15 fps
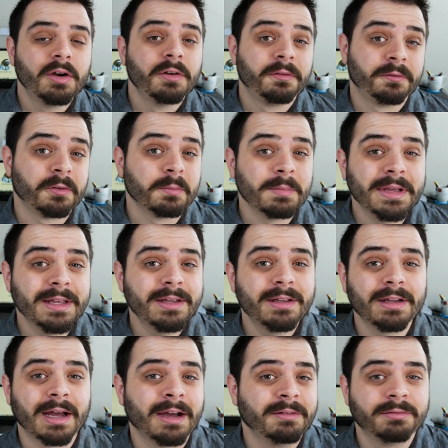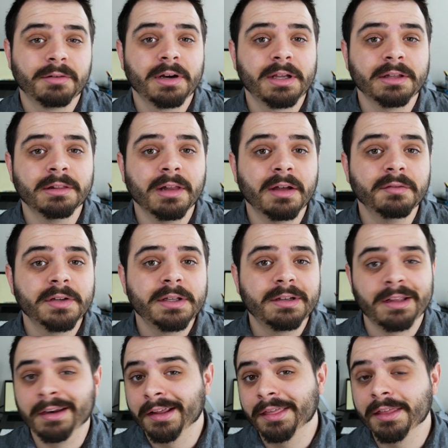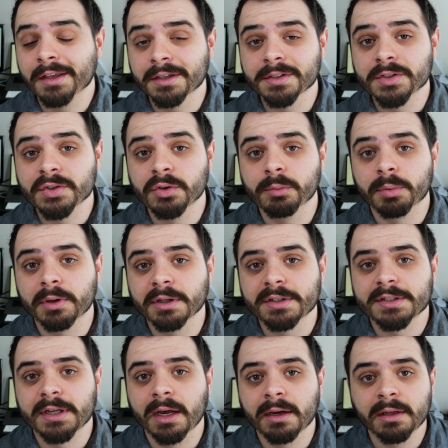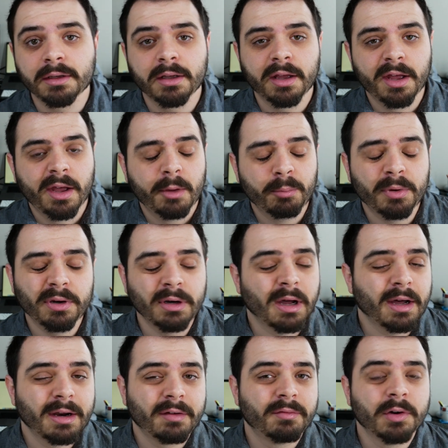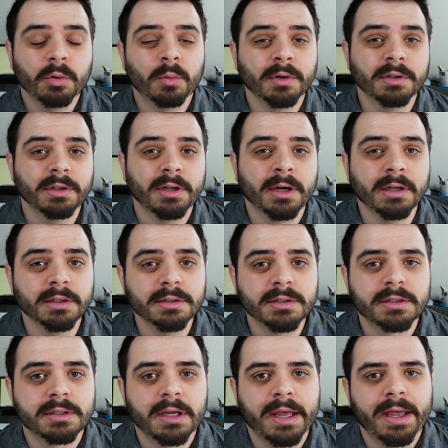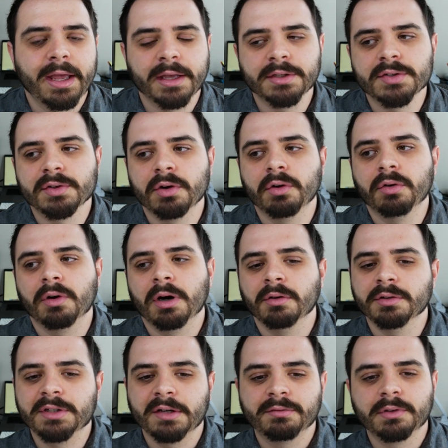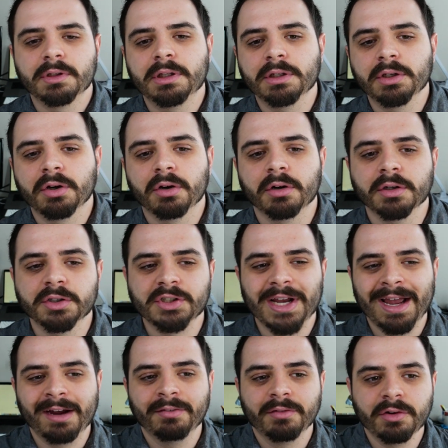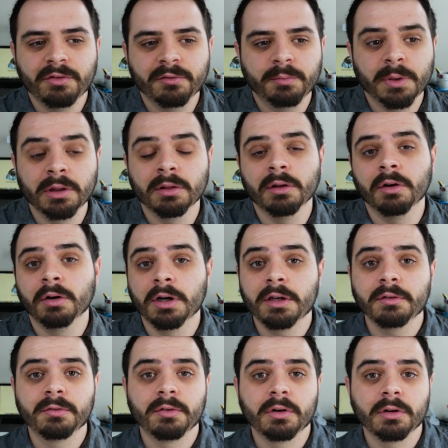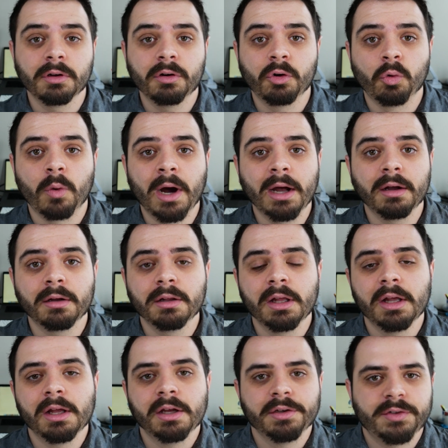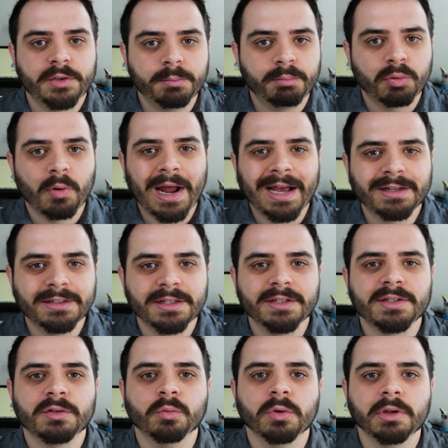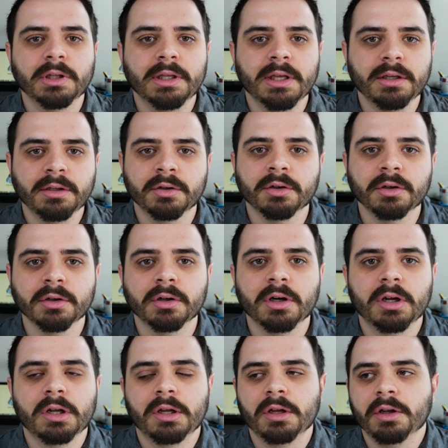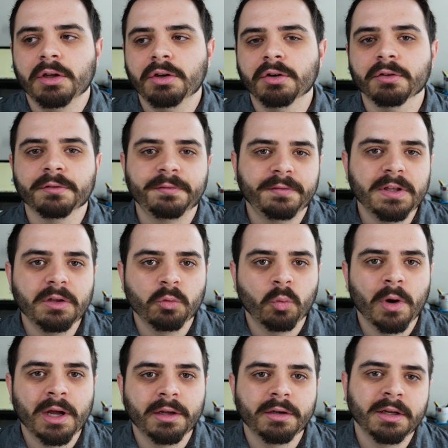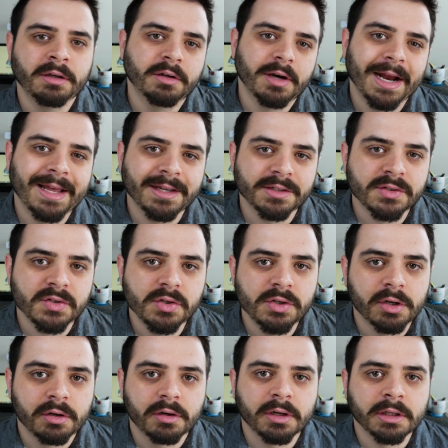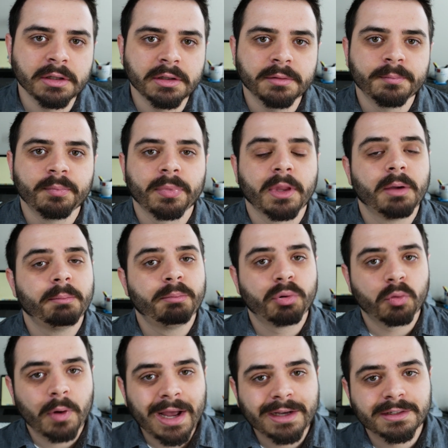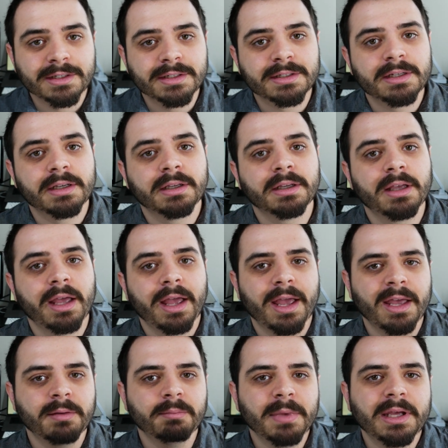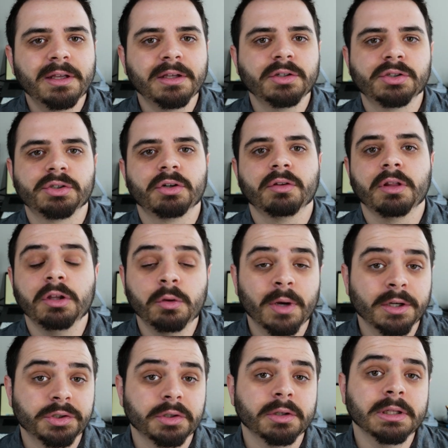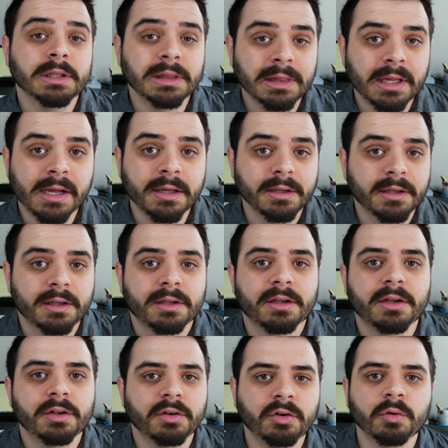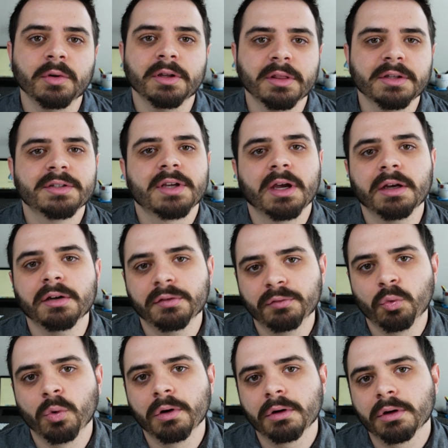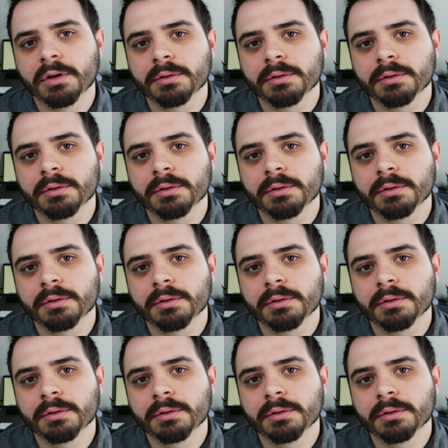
For me, I freaking love it and I think it's super exciting, but not everyone does. And so I would definitely encourage, after you've been learning for a little while, to practice and really get your, your feet wet and your hands dirty, practicing and making sure that you actually like doing this kind of work.